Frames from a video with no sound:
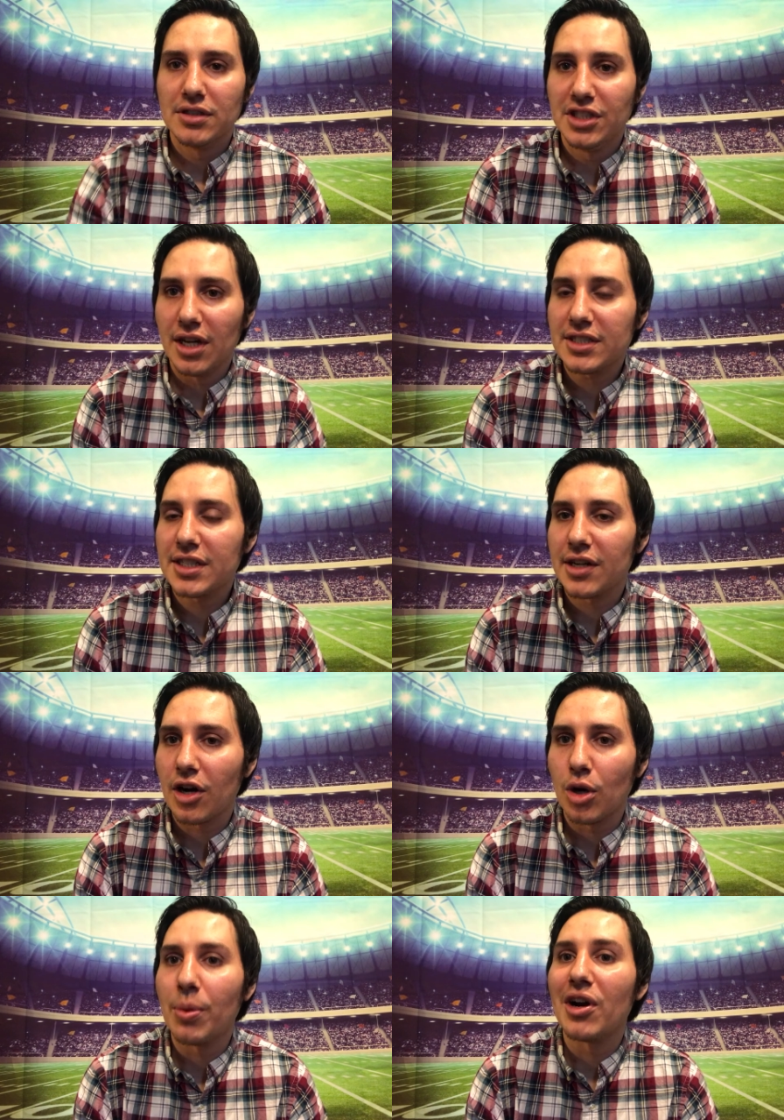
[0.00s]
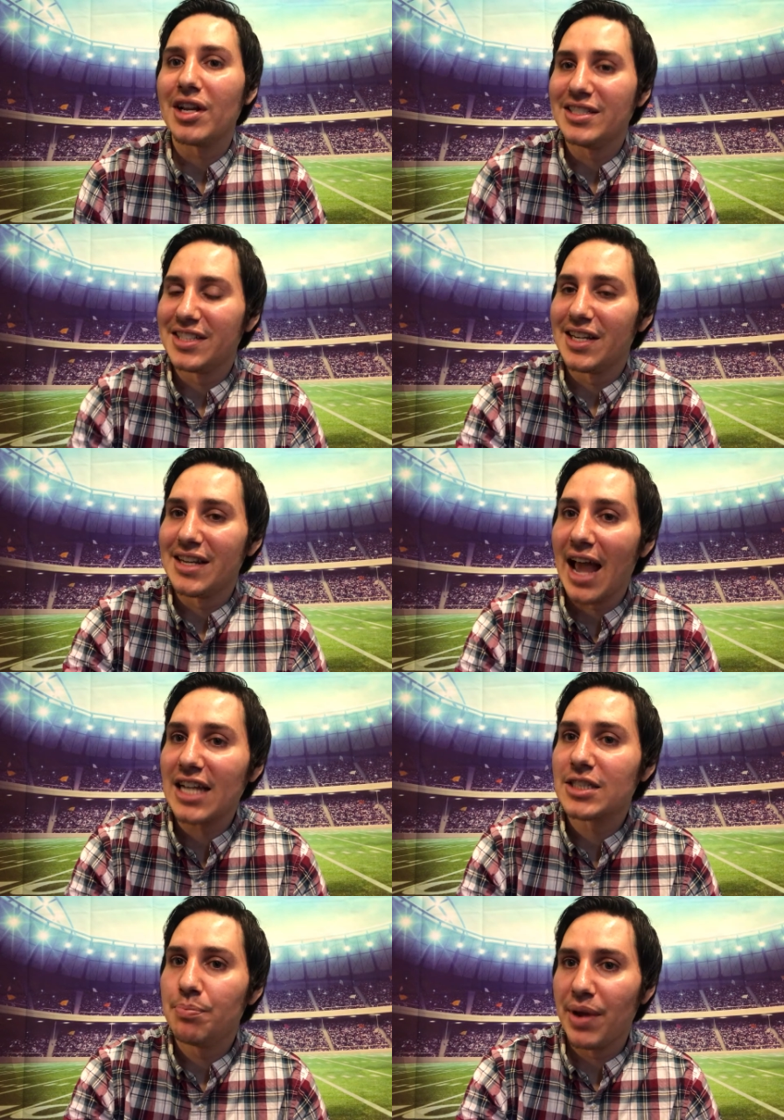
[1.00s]
Justin Herbert is the
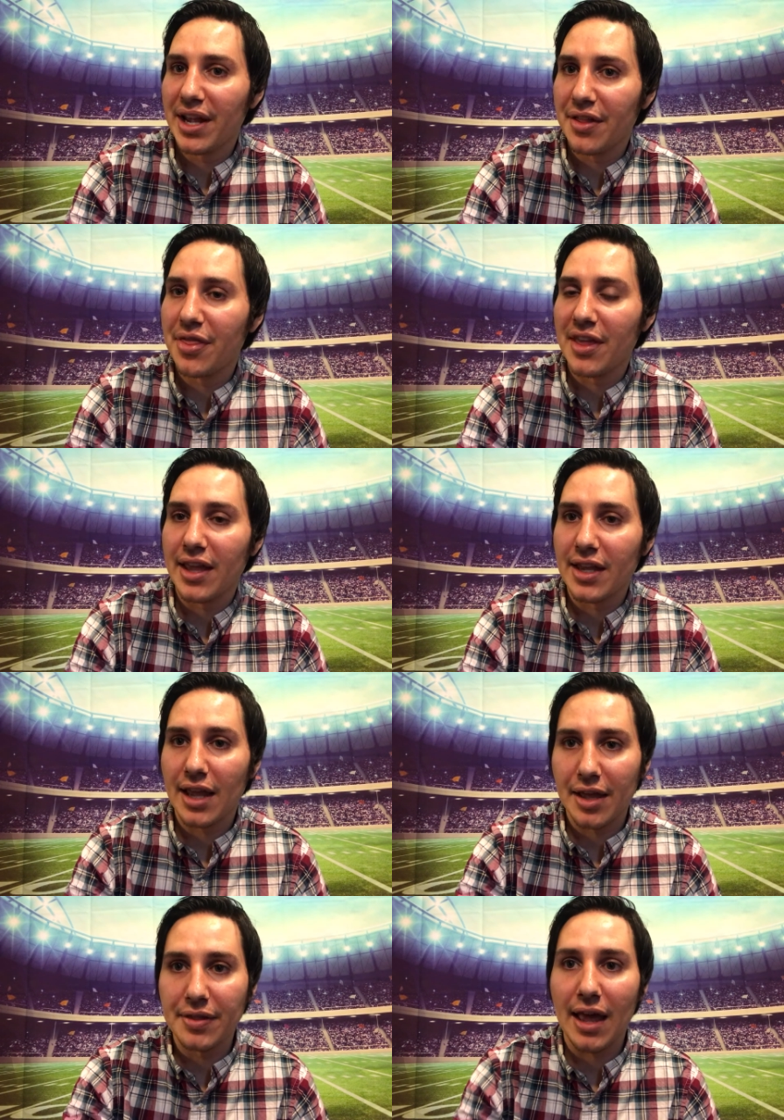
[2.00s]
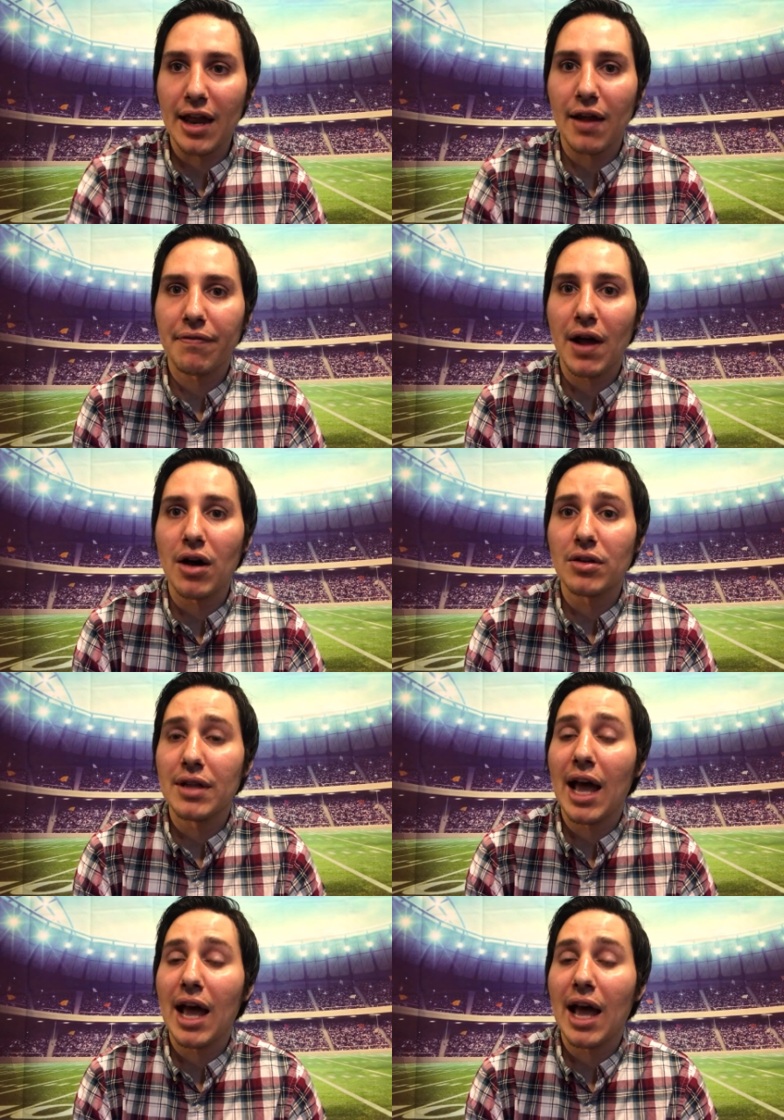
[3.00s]
next big thing in that NFL.